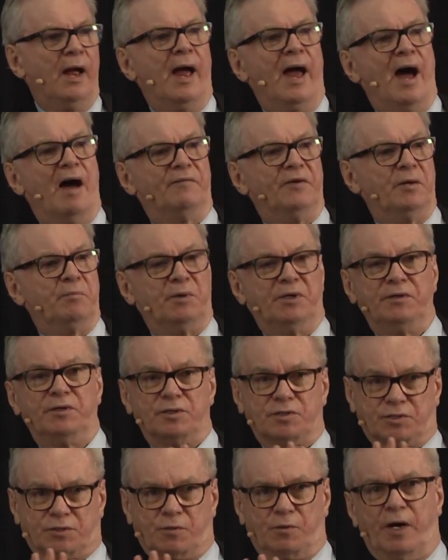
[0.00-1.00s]
Having been
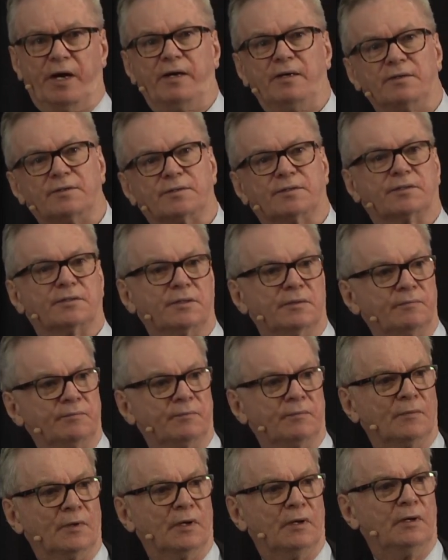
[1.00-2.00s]
disgraced,
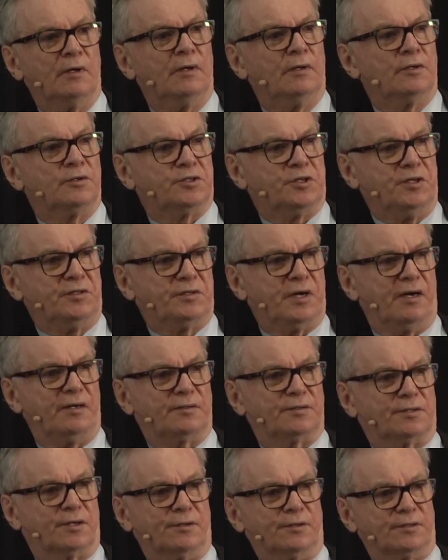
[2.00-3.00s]
she
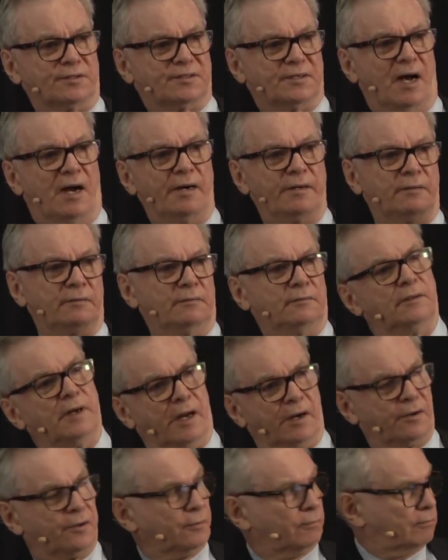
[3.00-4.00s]
takes her son
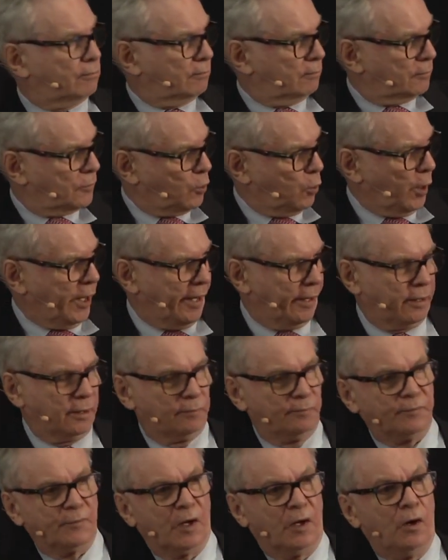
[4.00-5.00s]
and her Quigg,
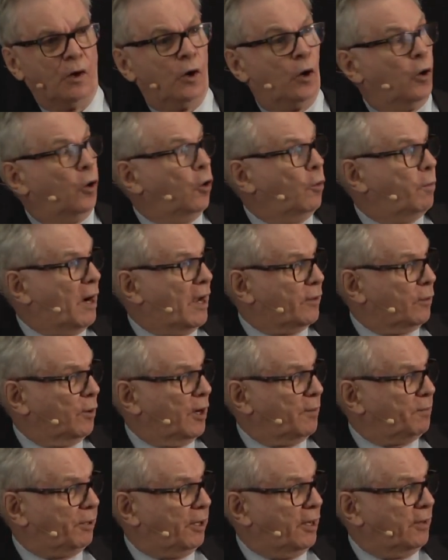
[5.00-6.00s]
who, by the
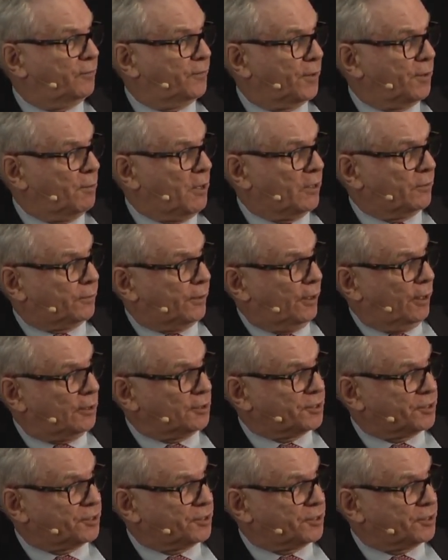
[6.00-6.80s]
way, played for the Montreal